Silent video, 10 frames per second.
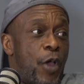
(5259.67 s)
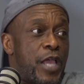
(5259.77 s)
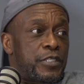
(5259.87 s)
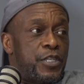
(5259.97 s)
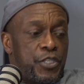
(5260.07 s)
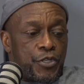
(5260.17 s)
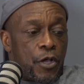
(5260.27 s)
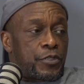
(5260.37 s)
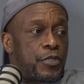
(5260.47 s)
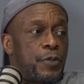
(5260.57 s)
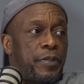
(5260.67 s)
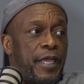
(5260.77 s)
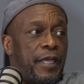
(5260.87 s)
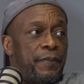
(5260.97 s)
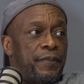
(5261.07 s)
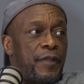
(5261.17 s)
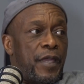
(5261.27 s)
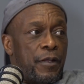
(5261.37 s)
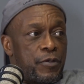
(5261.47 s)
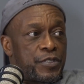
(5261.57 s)
who actually stuck to the plan,
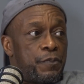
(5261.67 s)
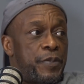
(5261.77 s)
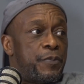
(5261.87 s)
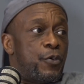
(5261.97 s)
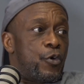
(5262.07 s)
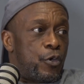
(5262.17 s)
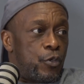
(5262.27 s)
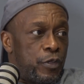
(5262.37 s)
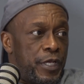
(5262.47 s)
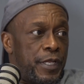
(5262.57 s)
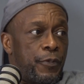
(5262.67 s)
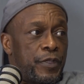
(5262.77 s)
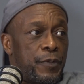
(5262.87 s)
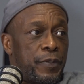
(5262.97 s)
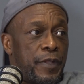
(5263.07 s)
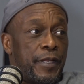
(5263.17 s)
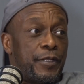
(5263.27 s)
and there were some people who were a little lenient with the plan,